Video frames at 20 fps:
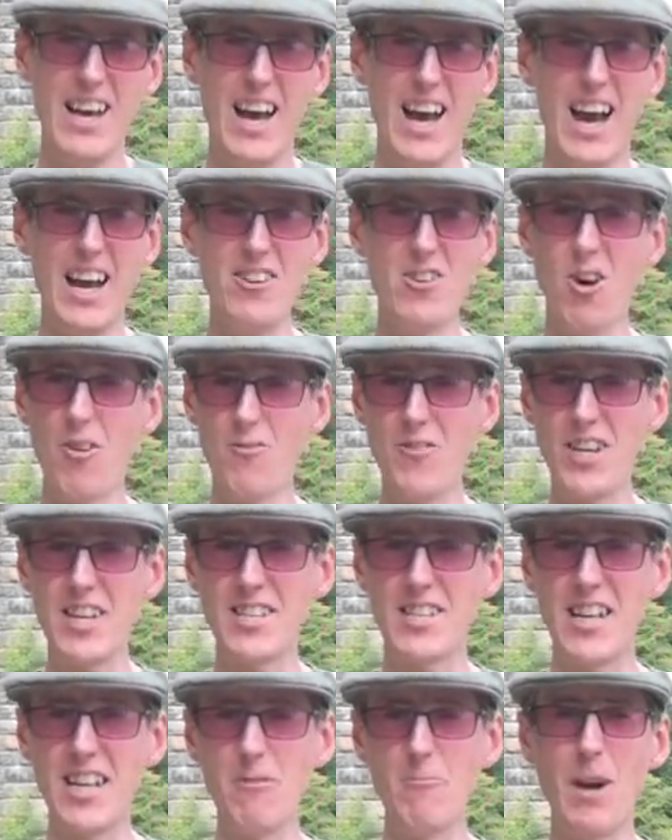And
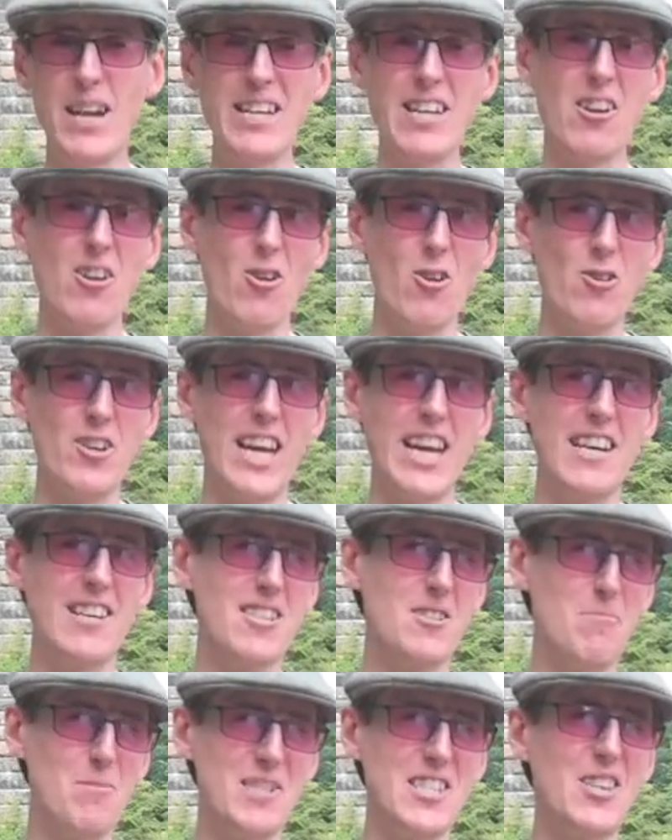obviously, when you're looking at
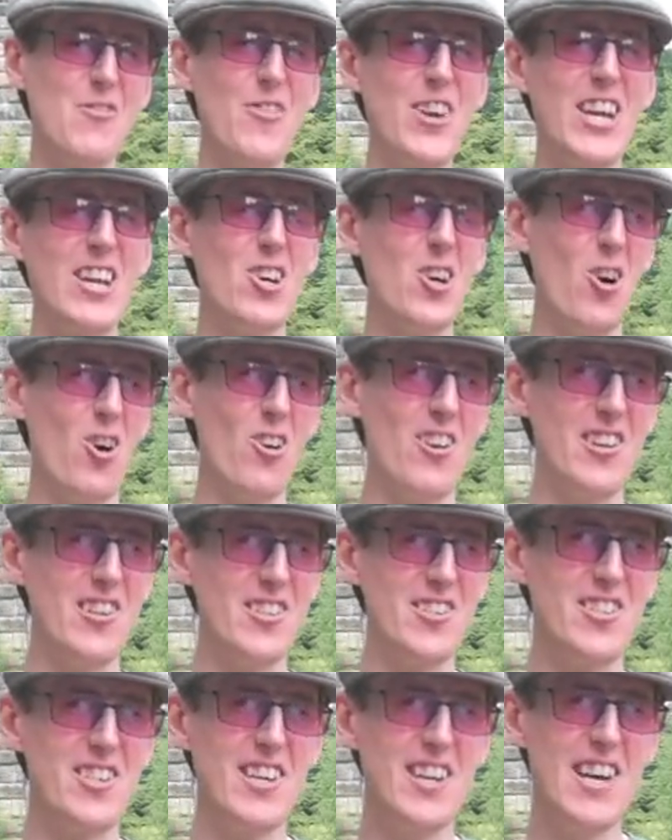specific
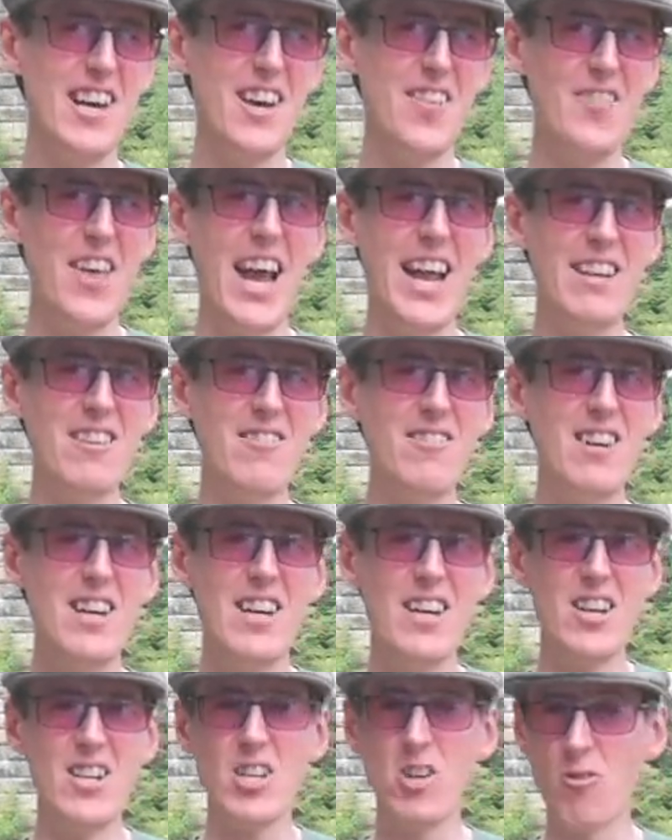colours, then
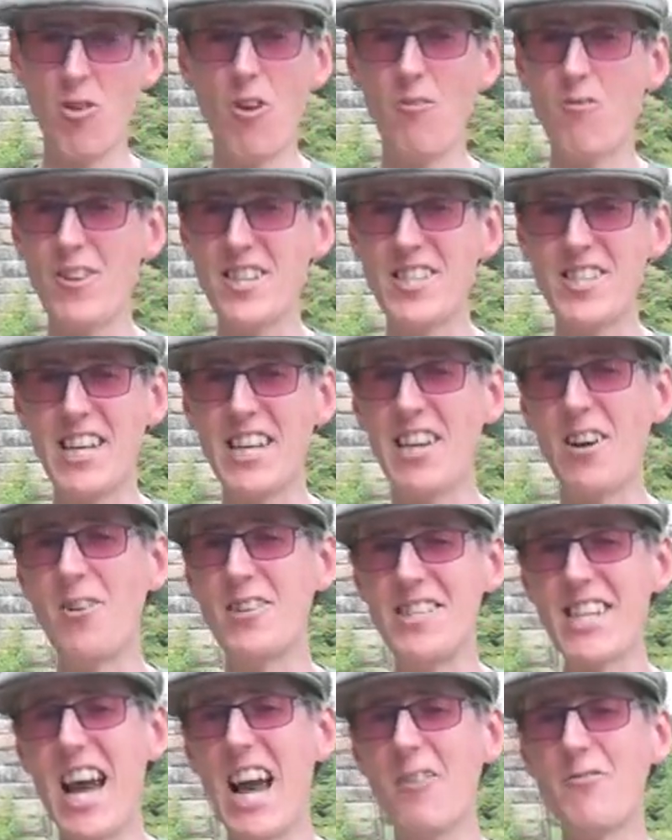you're obviously
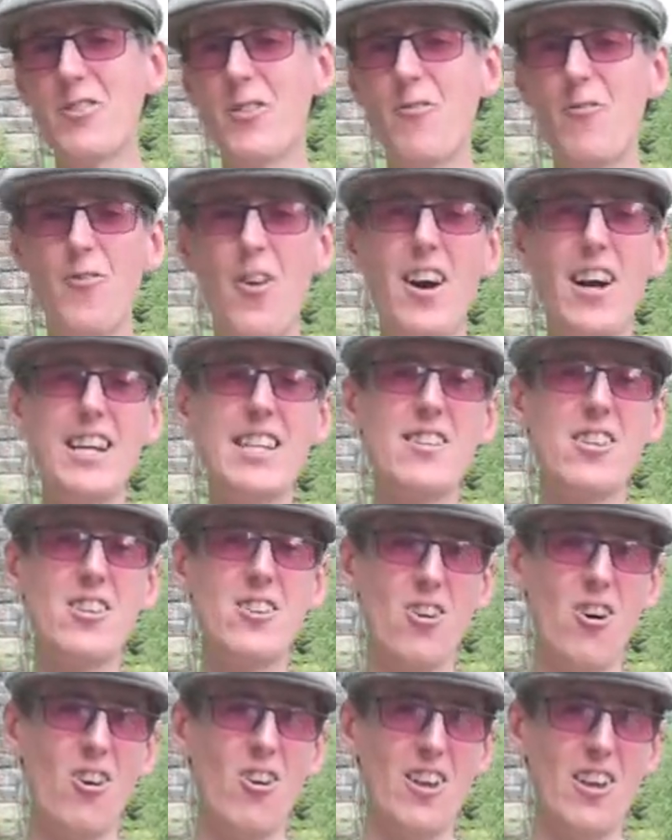going to have to find the
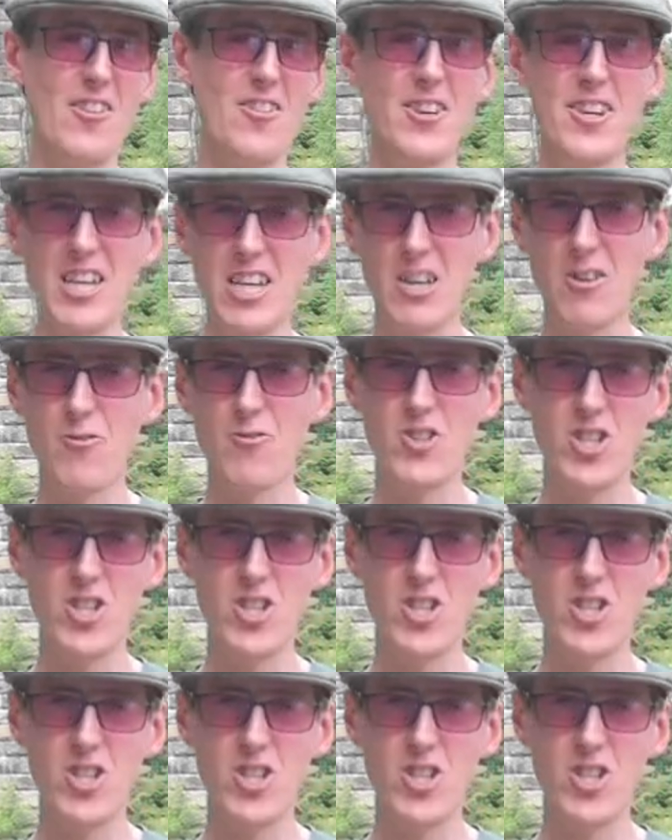colour that you've